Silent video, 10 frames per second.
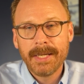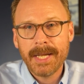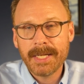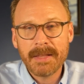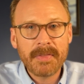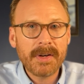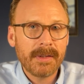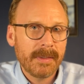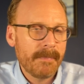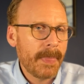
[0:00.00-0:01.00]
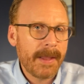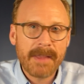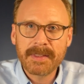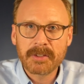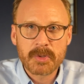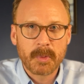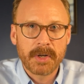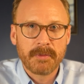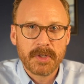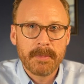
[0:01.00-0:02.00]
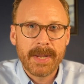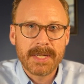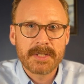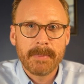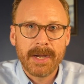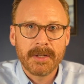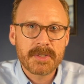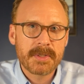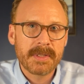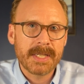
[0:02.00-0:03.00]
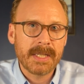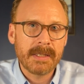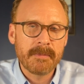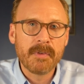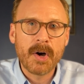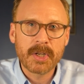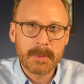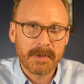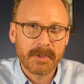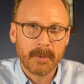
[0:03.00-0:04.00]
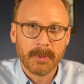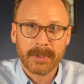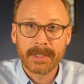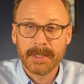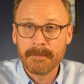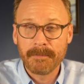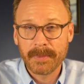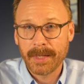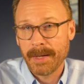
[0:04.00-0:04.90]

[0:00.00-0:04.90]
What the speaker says: And I think there's wonderful debates about the volume of homework, and